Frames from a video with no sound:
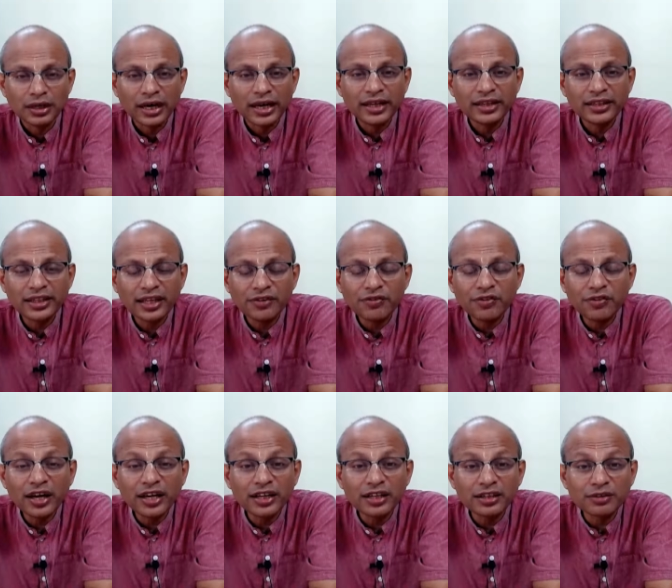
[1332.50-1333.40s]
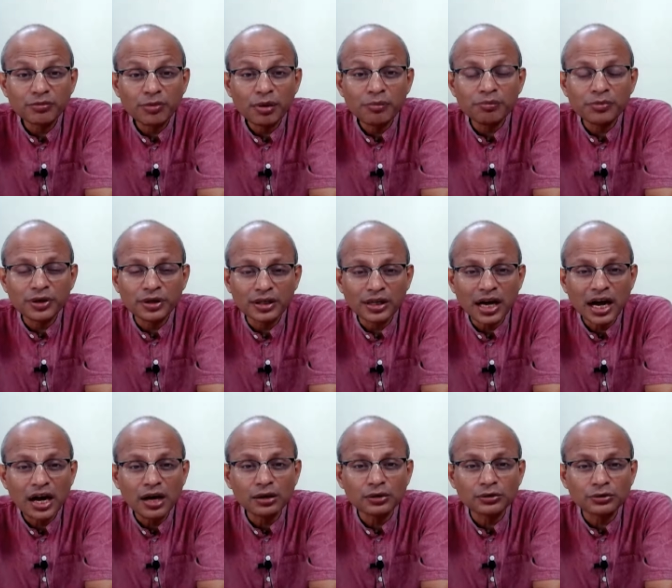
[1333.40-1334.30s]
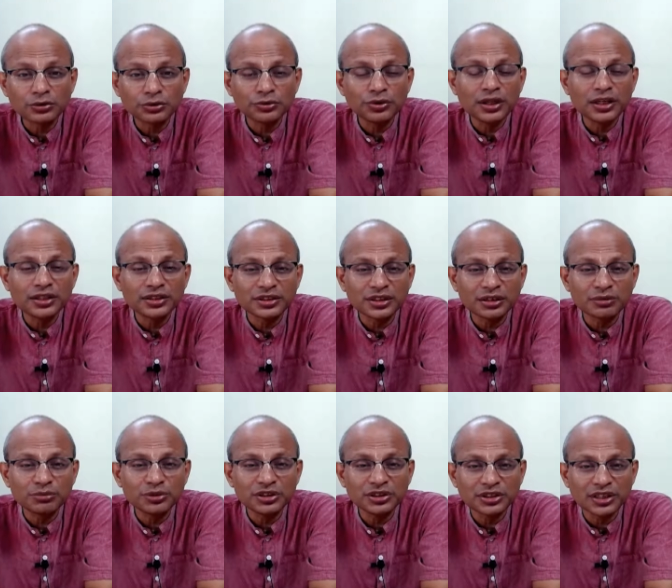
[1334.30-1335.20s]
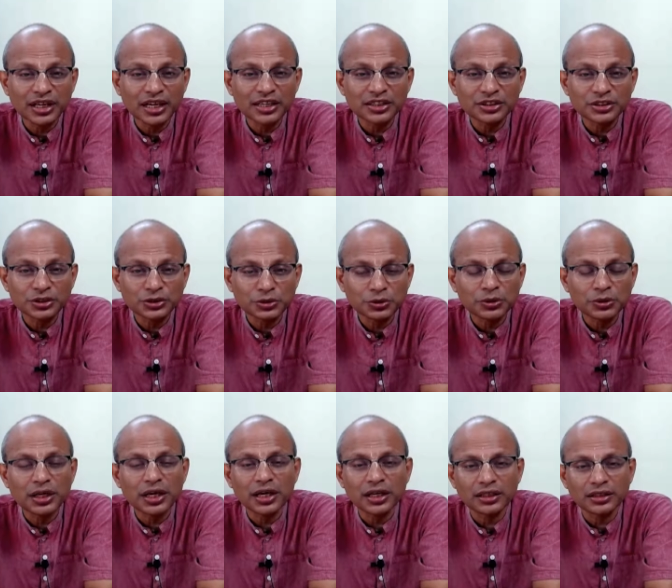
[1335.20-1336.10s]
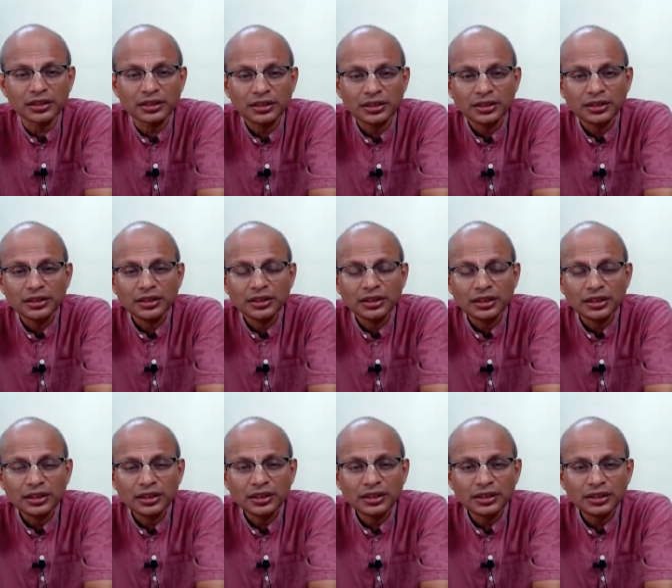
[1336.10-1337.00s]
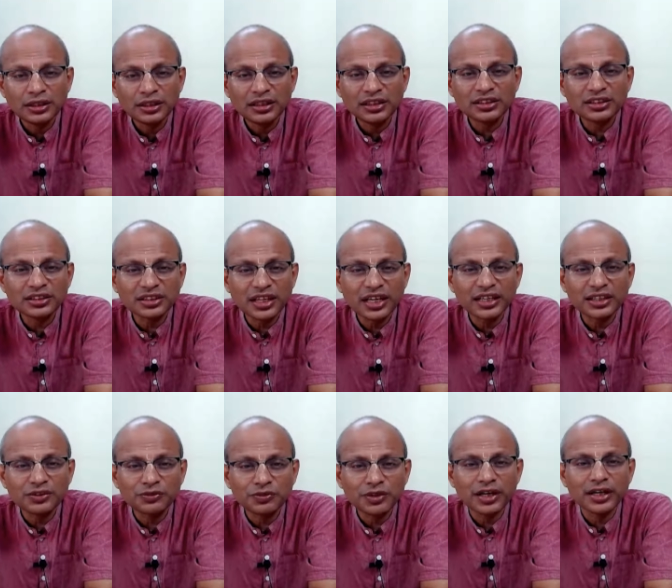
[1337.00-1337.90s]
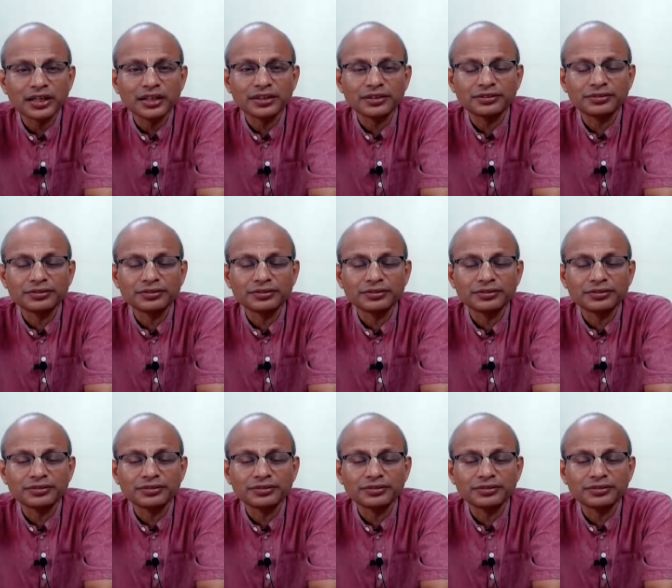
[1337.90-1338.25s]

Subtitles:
and Devayani remembered how cruelly Sarmishta has thrown her inside the well.